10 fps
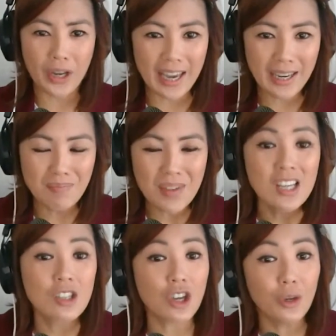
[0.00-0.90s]
okay?
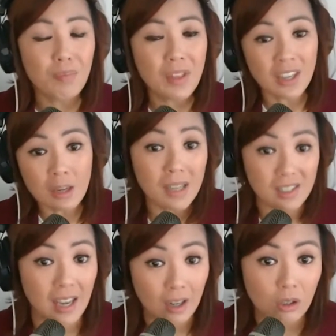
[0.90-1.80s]
So think
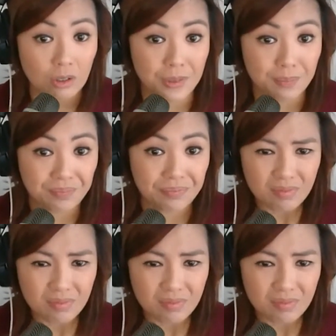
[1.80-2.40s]
about Santa Claus.